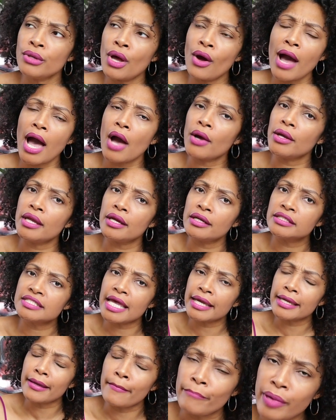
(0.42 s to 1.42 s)
know out here
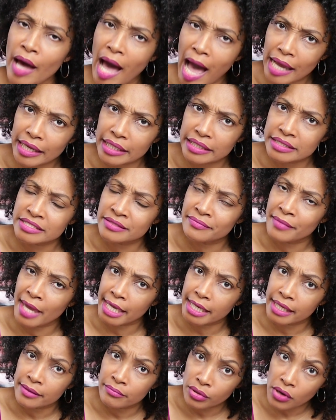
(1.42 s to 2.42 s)
taking pockets and
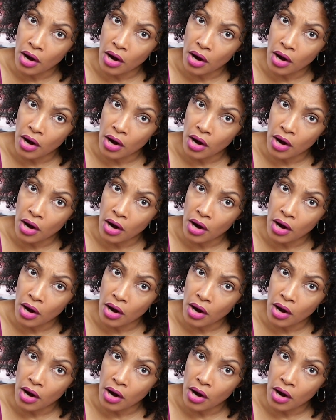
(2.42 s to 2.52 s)
making